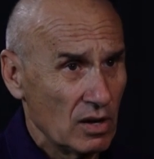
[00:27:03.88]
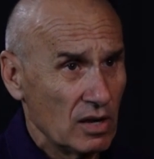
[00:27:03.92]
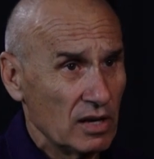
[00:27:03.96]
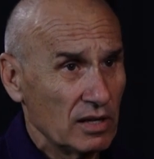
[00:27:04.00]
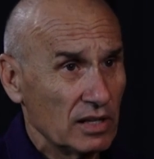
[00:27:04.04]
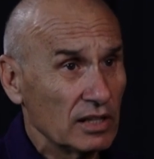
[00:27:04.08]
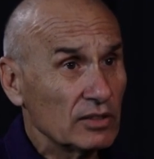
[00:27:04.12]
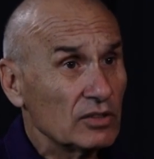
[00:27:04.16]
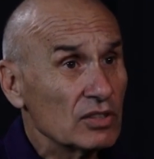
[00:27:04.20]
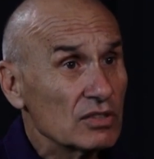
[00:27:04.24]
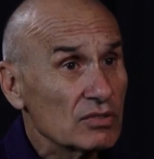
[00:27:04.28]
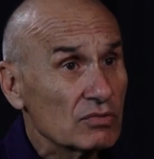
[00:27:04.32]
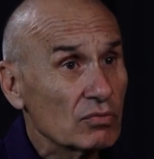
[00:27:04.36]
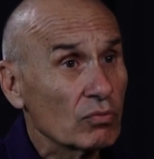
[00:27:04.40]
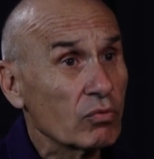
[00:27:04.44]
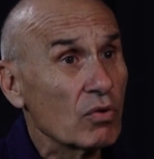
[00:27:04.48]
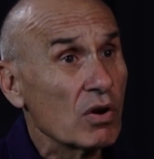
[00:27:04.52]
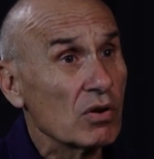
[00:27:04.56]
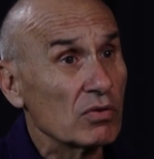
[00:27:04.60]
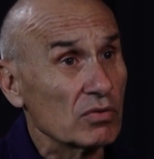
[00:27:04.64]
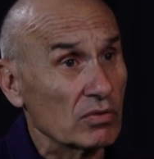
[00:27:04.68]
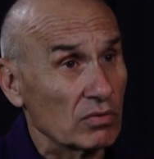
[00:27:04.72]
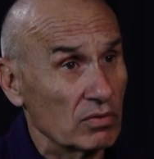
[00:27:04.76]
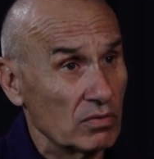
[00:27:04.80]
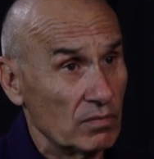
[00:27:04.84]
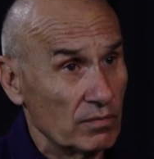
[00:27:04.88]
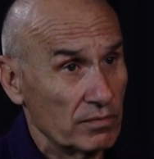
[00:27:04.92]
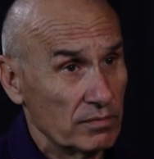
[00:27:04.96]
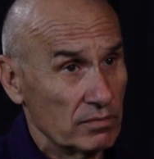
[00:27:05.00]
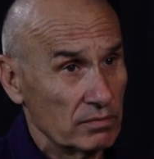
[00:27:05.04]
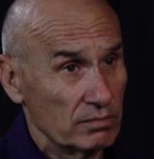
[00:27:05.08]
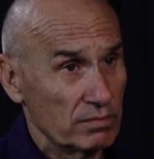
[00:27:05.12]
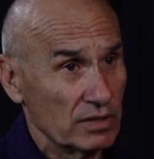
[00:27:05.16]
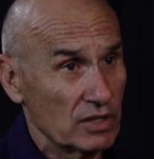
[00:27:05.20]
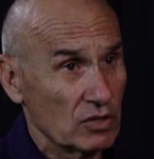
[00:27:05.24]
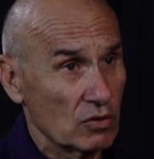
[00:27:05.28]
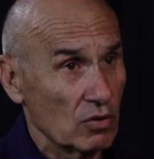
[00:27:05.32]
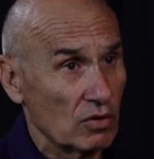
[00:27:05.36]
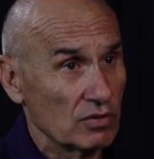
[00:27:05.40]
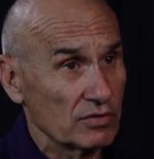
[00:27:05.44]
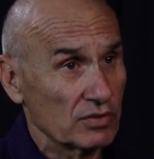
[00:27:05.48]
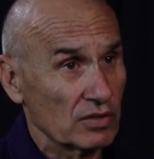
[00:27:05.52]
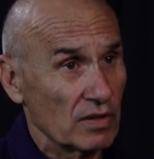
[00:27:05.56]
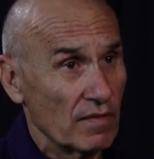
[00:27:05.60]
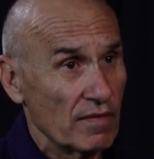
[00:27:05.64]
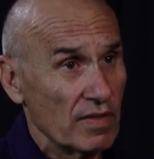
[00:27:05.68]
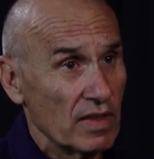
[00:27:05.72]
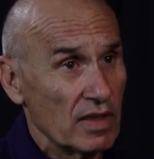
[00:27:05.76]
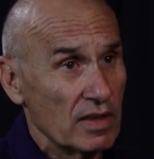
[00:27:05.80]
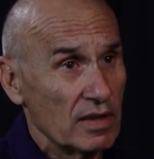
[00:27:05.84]
It is wrong, because
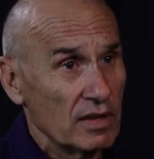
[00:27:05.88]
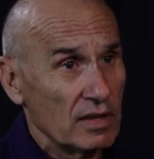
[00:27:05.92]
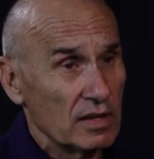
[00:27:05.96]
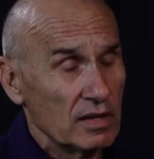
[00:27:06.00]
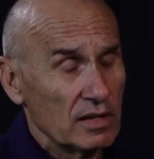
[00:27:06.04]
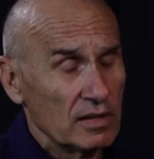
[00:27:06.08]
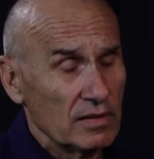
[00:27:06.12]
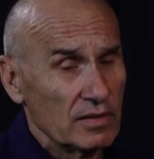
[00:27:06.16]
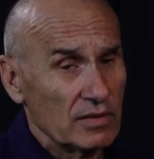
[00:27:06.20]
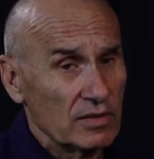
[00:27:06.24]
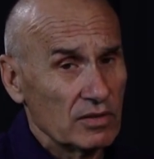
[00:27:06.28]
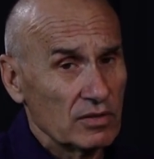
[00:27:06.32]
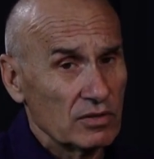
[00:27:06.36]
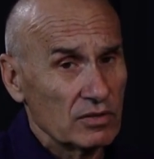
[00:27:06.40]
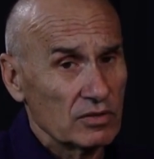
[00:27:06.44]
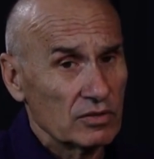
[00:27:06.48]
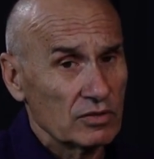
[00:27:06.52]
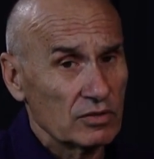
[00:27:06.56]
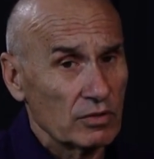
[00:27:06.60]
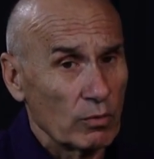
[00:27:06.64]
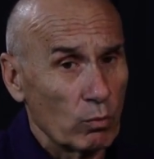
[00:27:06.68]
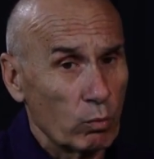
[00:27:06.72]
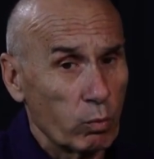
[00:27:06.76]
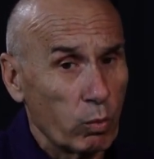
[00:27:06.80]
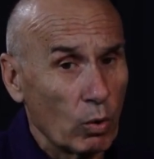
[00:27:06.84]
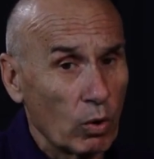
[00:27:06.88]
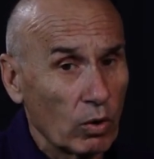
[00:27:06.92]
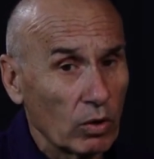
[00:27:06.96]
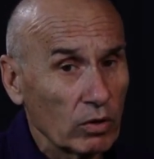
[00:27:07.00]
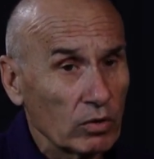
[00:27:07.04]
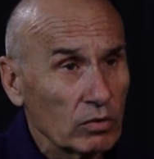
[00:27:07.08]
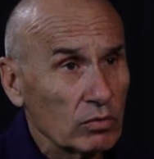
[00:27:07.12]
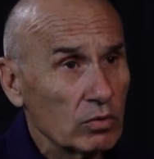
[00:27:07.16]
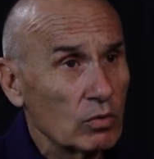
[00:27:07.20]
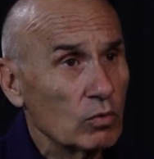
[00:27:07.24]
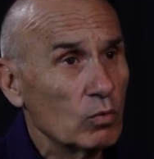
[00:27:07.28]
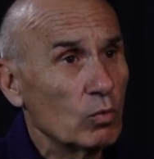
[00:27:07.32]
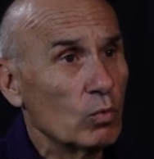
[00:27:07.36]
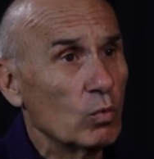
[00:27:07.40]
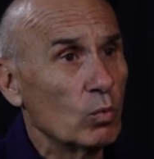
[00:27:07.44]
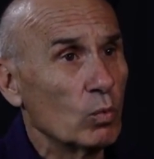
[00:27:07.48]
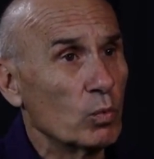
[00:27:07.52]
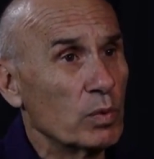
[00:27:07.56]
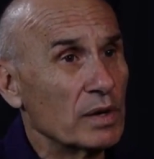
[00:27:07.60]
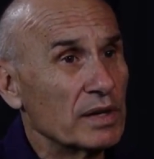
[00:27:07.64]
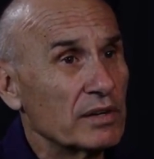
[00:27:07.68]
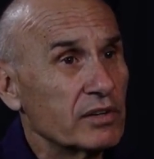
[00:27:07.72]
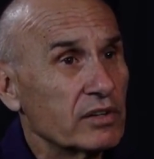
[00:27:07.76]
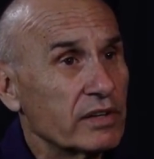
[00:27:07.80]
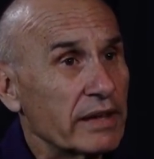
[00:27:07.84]
the war
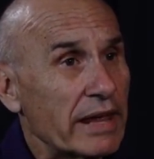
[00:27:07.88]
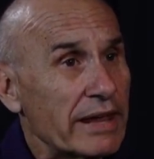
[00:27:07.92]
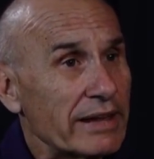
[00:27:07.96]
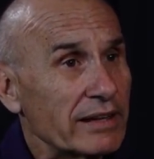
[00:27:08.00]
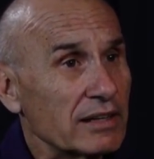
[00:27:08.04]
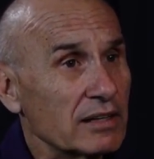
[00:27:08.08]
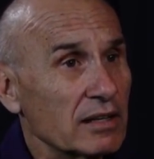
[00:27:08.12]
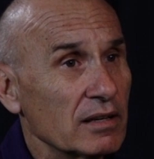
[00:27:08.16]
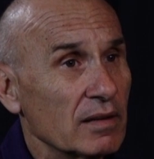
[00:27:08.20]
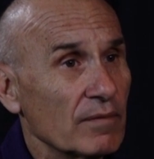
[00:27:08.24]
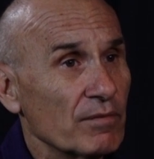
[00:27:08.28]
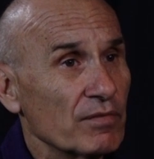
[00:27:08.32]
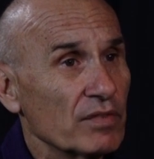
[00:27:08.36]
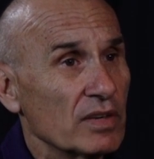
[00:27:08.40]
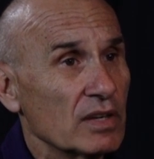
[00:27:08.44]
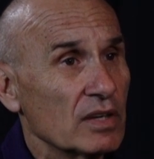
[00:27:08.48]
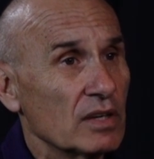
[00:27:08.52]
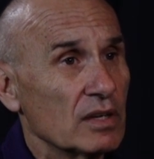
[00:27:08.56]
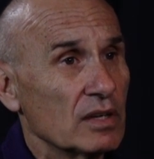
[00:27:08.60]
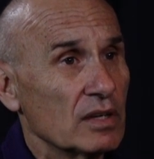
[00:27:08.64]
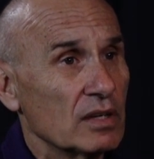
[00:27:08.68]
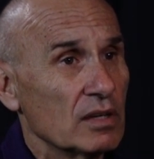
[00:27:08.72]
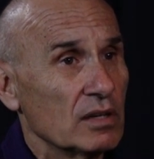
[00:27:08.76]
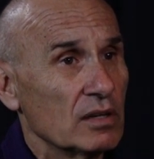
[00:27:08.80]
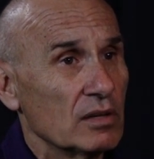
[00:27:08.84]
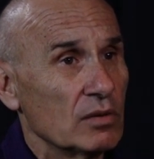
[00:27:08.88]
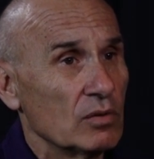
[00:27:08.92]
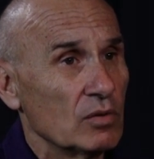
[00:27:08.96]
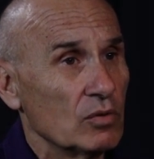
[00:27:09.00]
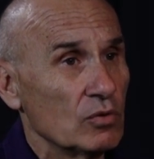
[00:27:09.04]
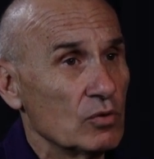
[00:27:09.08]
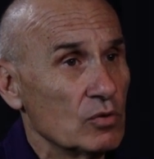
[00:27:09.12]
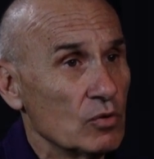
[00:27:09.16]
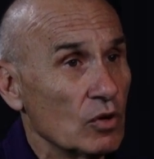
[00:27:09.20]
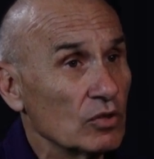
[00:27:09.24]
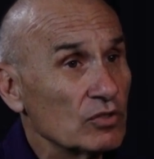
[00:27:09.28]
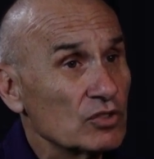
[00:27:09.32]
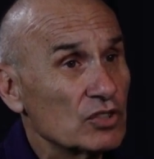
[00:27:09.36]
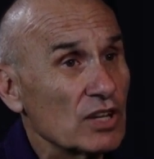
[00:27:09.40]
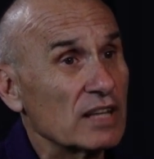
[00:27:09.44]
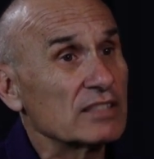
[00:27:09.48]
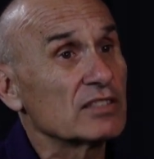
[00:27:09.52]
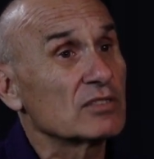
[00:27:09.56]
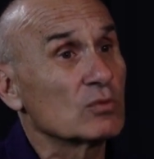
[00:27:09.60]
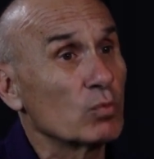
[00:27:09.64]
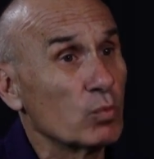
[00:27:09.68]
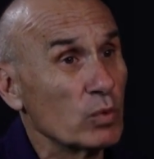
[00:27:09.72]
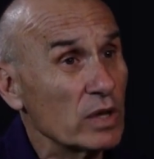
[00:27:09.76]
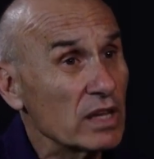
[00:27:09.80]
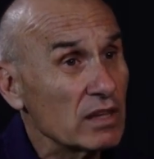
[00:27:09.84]
will take not
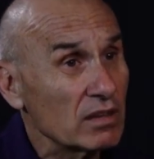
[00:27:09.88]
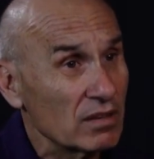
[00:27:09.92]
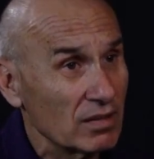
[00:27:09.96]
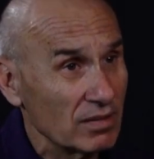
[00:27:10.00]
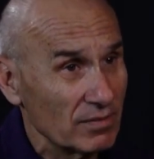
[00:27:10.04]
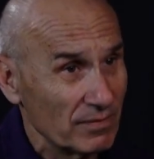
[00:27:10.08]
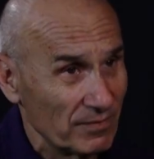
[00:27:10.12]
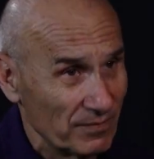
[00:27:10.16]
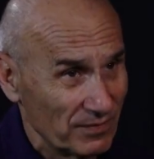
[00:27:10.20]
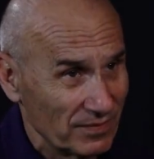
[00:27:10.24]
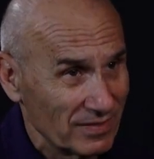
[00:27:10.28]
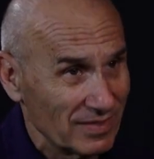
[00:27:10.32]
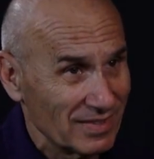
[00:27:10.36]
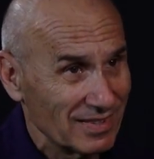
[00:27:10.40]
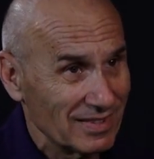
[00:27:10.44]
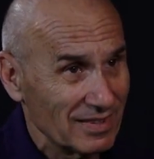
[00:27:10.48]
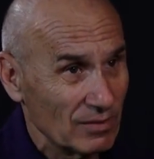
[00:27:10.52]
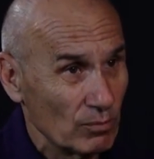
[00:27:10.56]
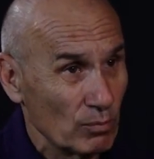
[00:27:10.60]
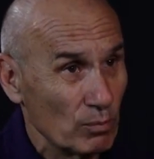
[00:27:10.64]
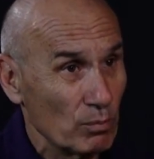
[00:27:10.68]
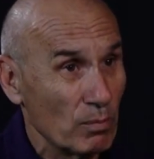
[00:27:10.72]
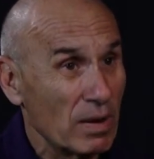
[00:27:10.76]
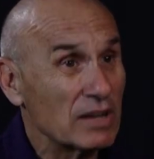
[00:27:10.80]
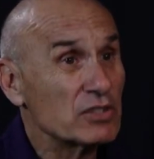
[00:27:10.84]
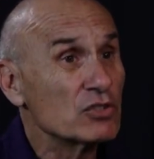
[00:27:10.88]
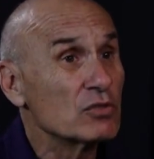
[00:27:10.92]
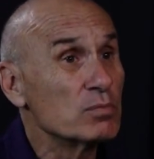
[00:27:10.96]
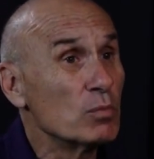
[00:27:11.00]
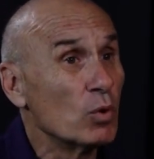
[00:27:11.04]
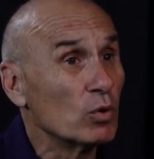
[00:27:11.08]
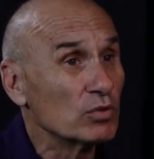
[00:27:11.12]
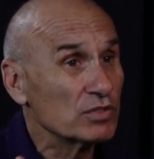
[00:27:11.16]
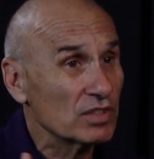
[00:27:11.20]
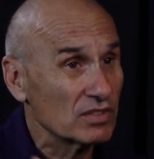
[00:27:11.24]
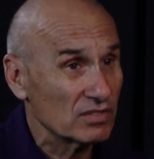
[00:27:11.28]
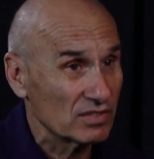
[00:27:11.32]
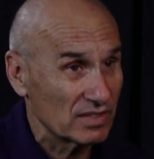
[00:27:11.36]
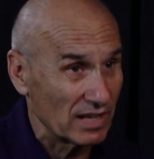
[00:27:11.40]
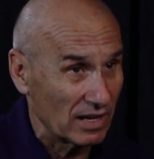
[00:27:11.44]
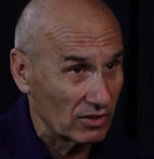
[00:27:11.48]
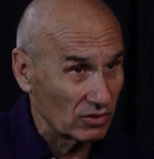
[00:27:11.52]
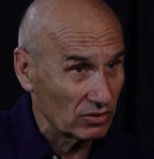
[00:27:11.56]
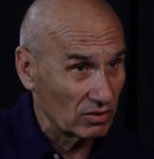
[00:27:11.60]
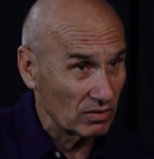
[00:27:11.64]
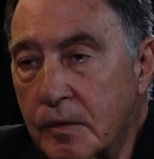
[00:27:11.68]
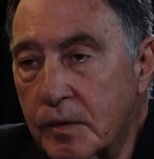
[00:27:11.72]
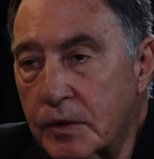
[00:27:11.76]
just a week, much more than that.